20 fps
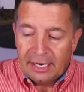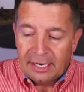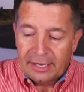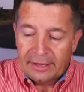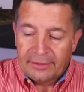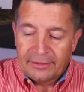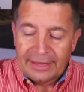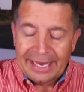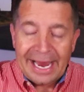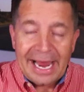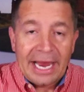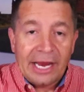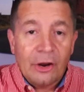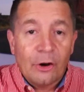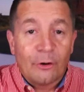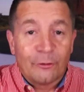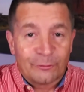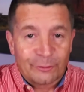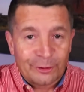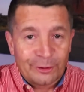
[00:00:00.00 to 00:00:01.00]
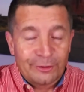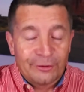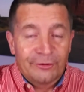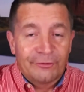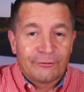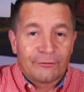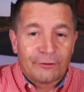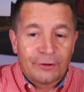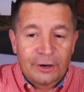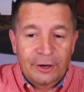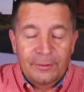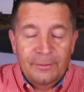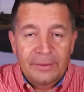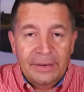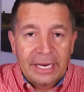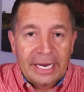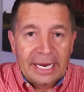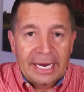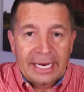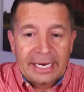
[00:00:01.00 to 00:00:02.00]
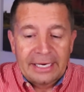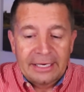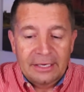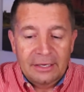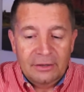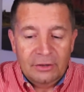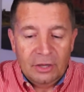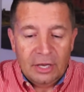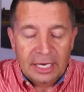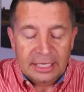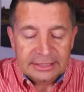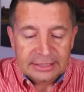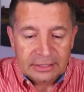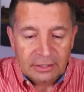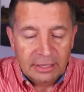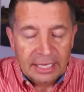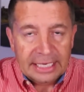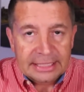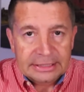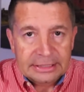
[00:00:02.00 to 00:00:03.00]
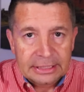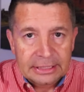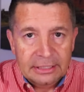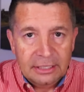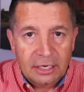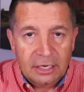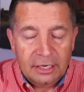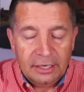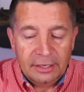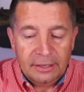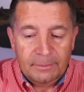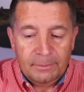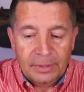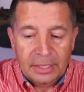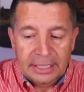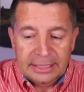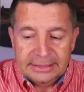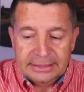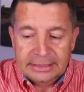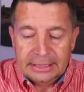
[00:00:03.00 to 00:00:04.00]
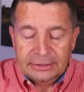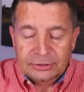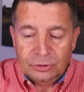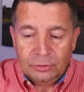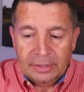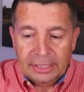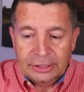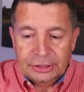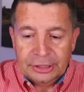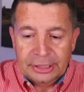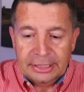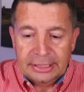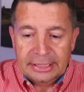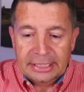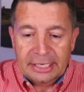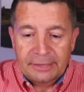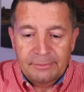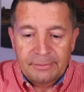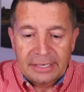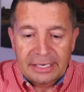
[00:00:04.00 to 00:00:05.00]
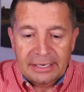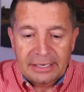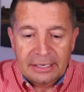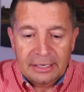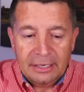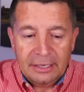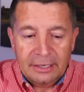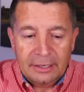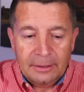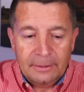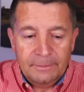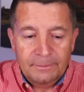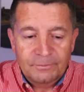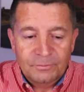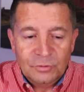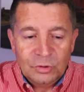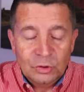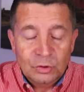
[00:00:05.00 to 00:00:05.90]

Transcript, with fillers: uh, the hangover from a lost election on a bond situation can be um,